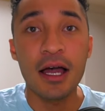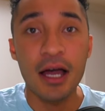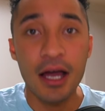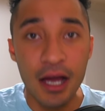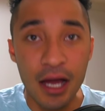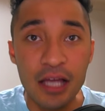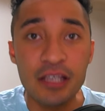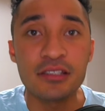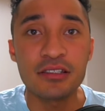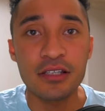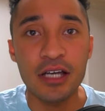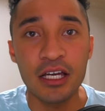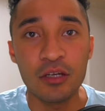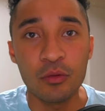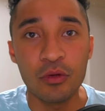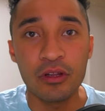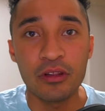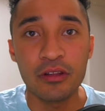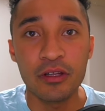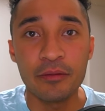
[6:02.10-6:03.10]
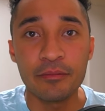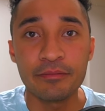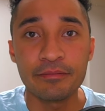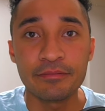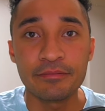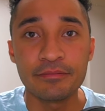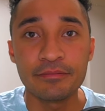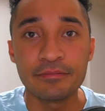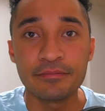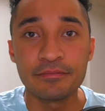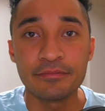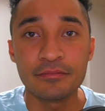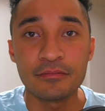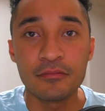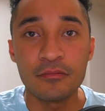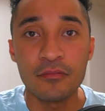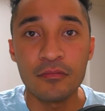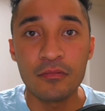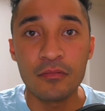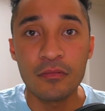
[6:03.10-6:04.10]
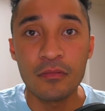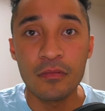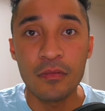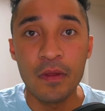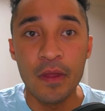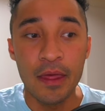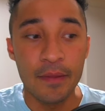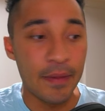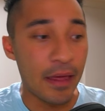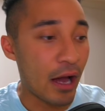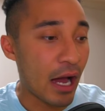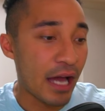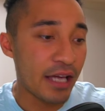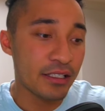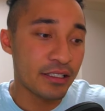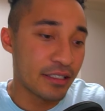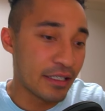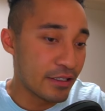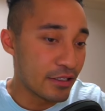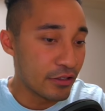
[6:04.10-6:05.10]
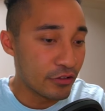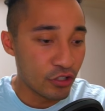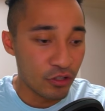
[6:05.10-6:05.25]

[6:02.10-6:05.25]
I side with them. Now, I get it.